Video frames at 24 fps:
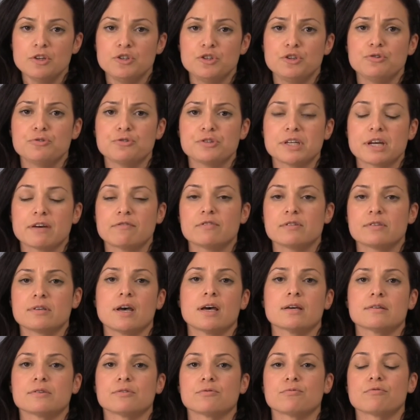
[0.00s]
used as,
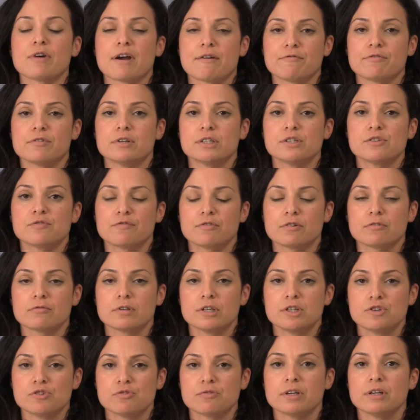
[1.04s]
as a reference for
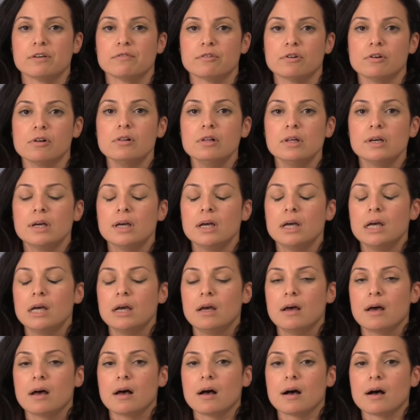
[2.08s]
retrieval.
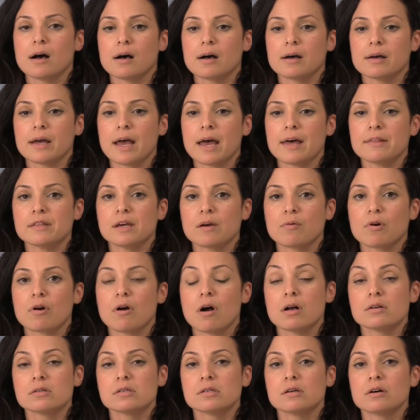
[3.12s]
Uh, and they were
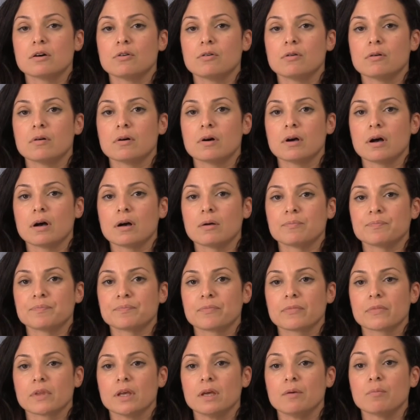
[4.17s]
also
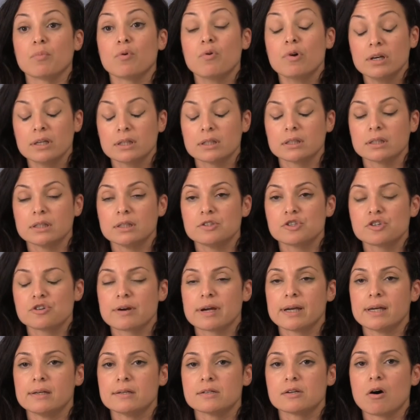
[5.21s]
um, importantly
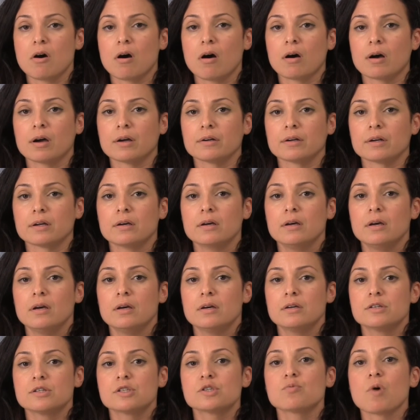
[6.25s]
trained on
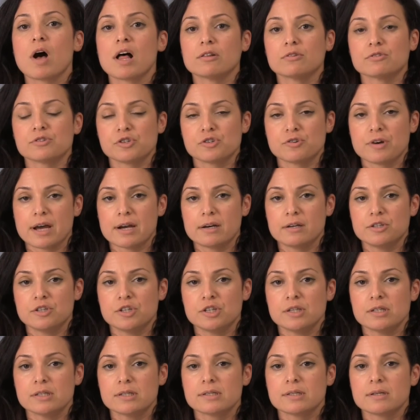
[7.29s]
swallow
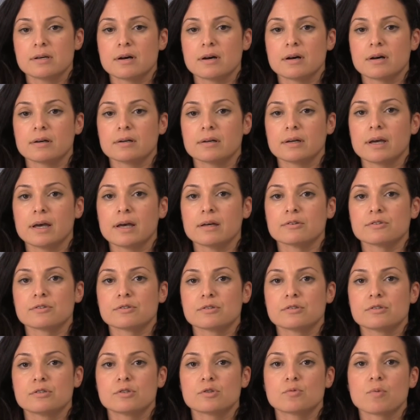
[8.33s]
strategies uh,
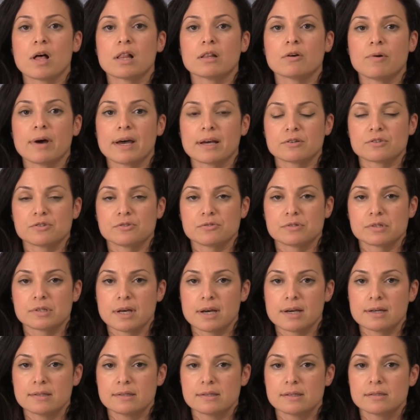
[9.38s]
and swallow
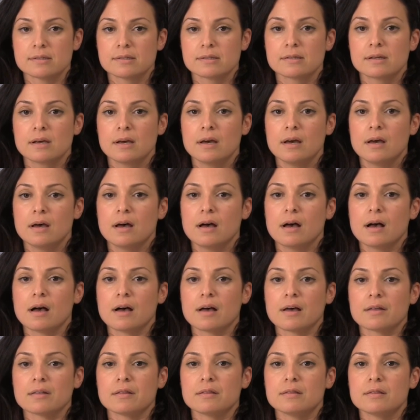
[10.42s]
exercises.
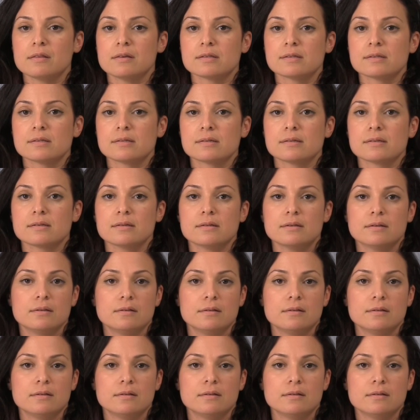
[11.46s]
Uh, this